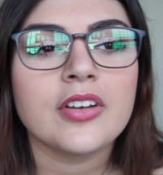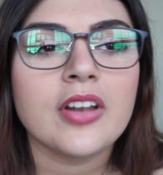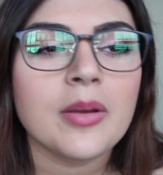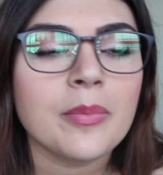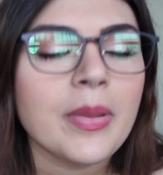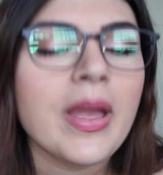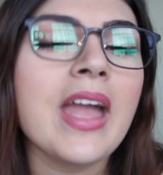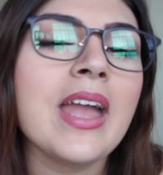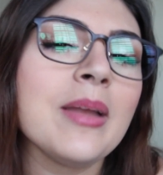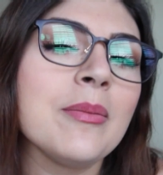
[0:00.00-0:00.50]

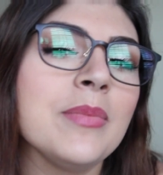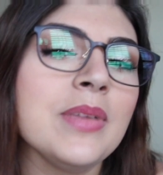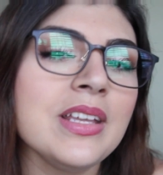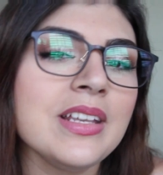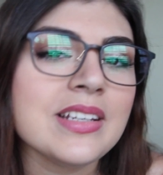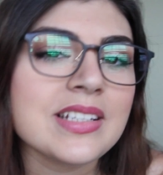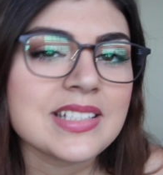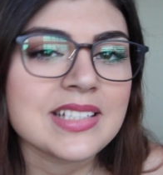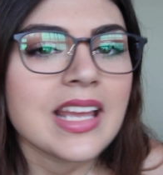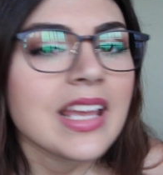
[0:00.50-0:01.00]
not paying
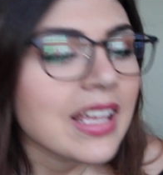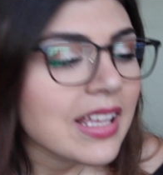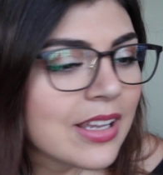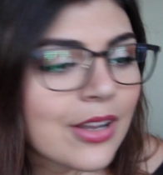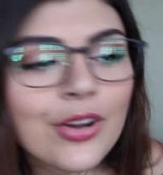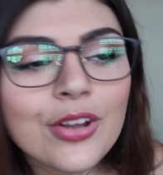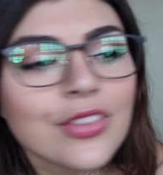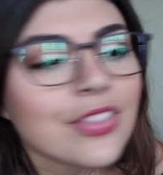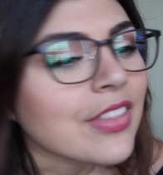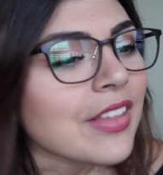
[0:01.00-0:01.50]
me to say
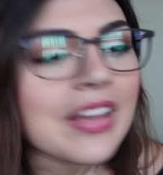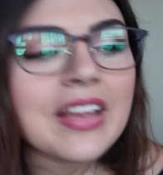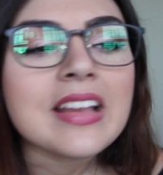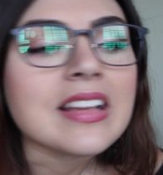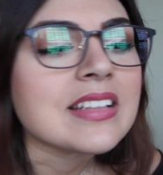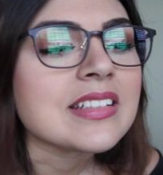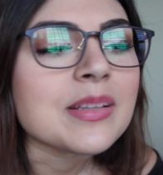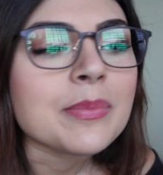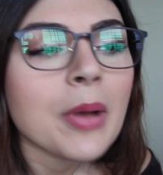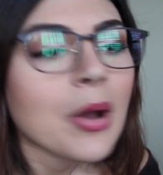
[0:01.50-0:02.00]
good
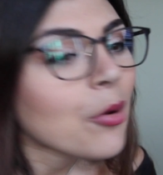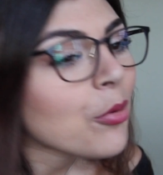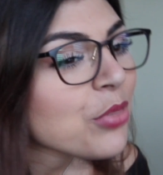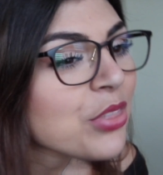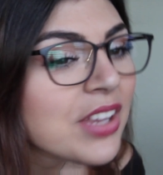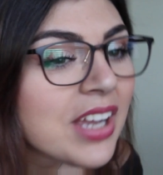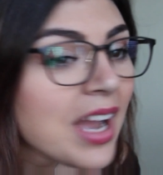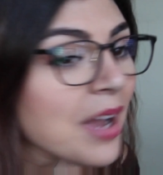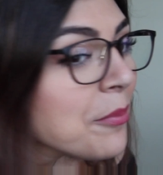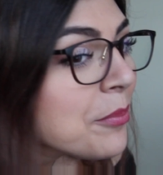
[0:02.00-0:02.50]
things
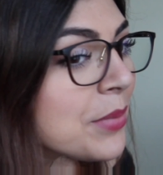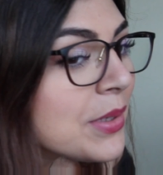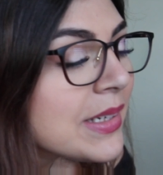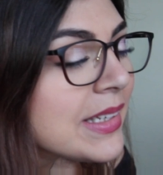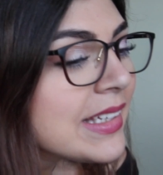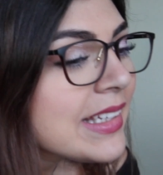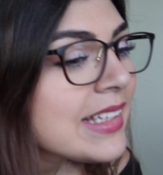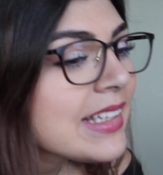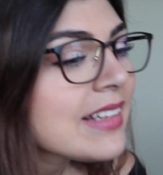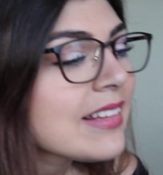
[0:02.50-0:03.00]
about the
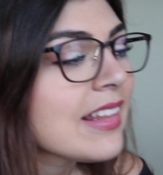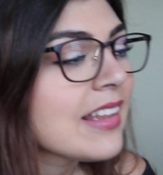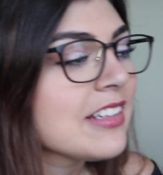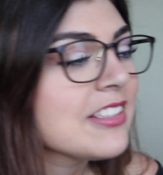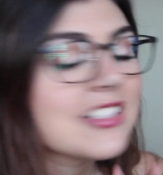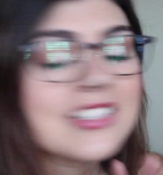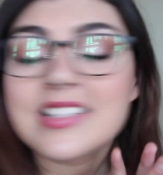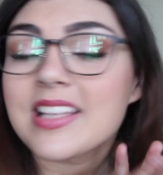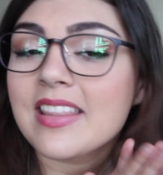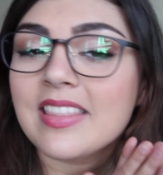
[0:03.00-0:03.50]
company. They
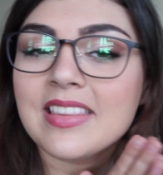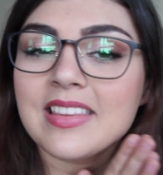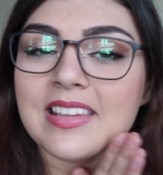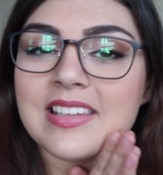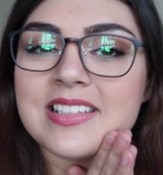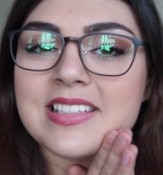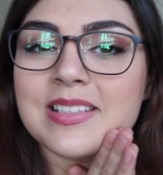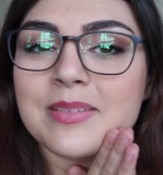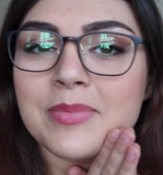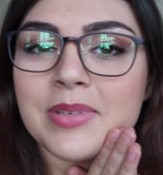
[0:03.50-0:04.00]
just sent
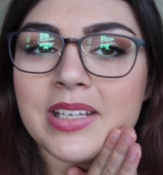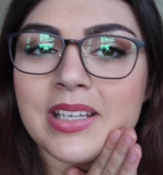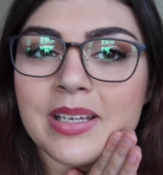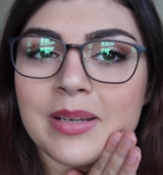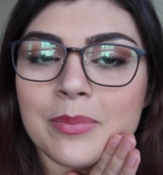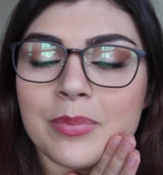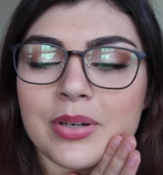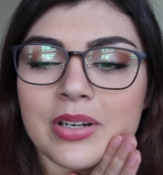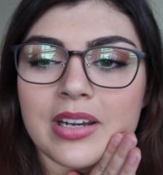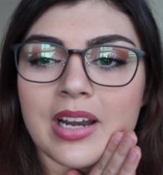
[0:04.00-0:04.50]
these to
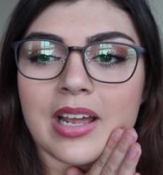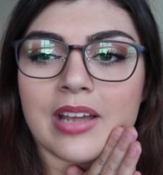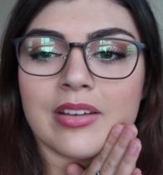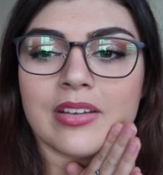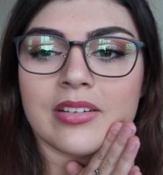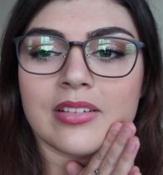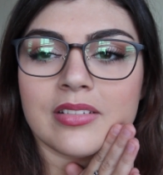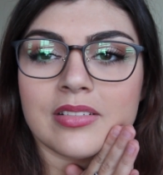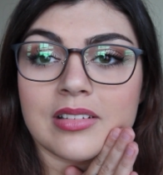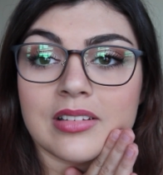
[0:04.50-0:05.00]
me, but
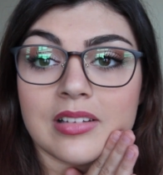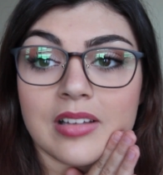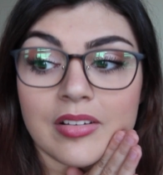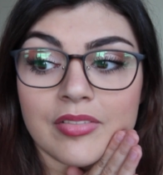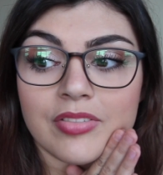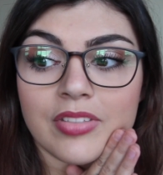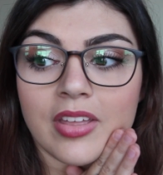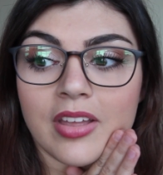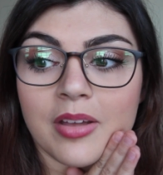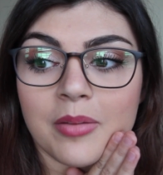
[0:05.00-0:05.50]
I
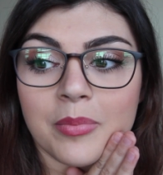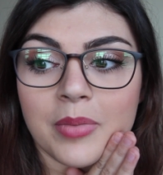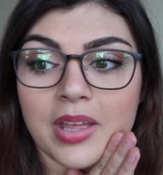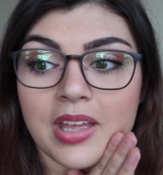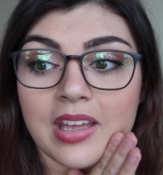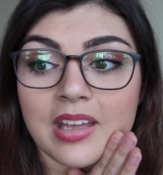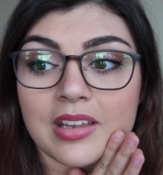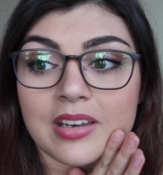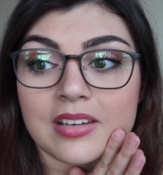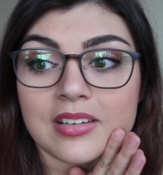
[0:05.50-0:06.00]
love them
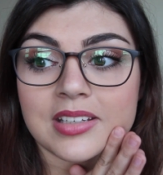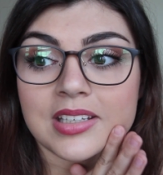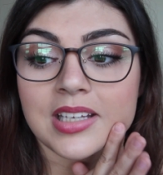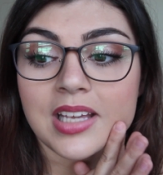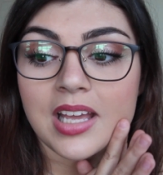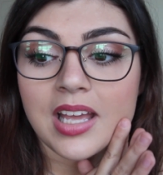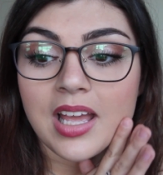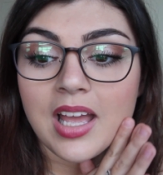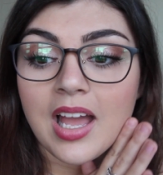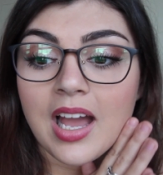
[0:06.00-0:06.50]
and
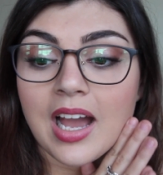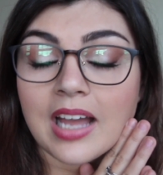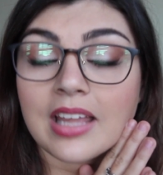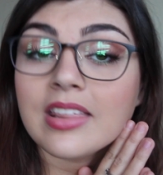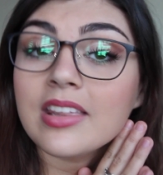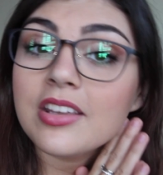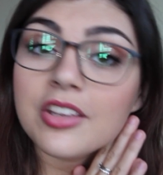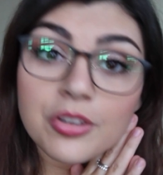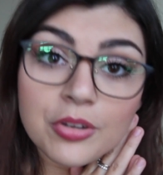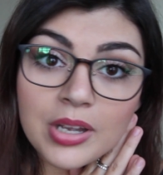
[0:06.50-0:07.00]
I
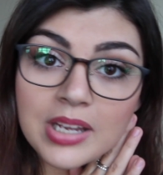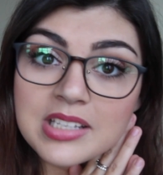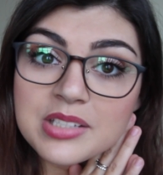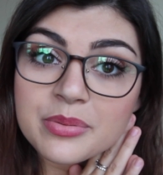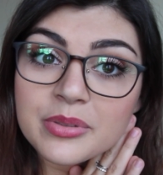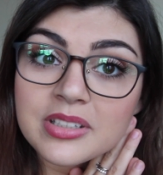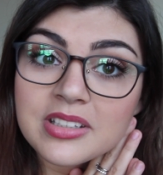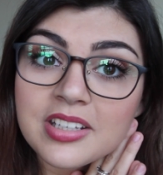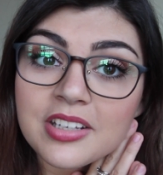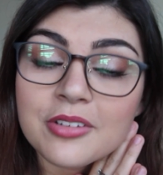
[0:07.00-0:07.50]
think you guys
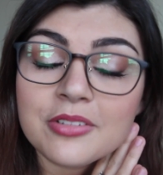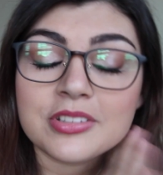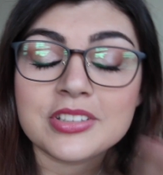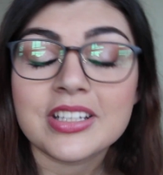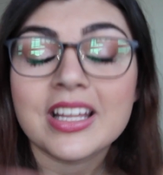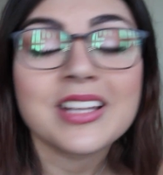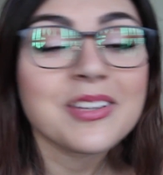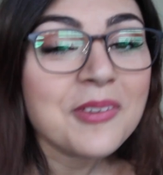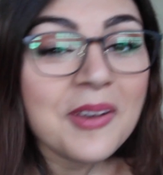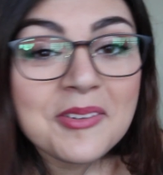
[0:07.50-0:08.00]
would too,
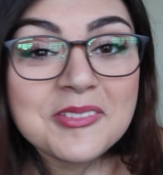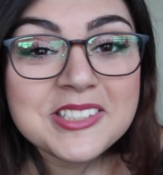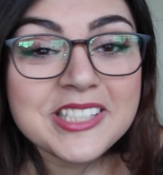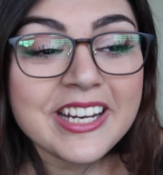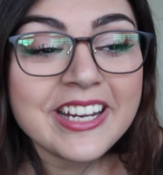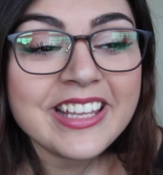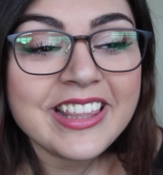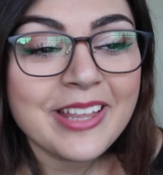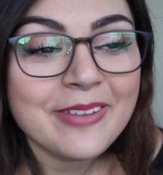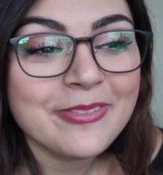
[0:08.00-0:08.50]
so that's why I'm
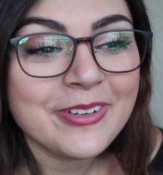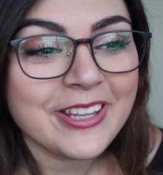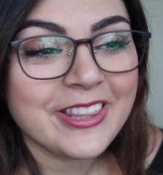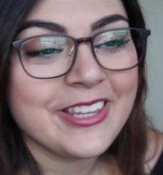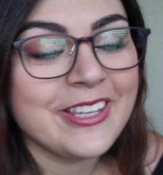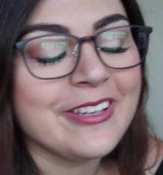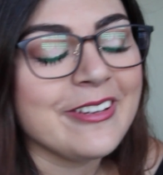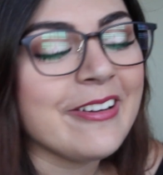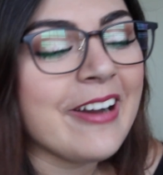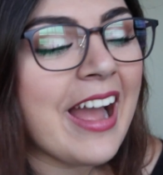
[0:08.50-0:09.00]
sharing them with
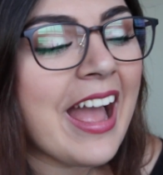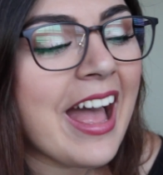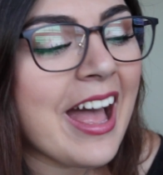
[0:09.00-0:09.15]
you.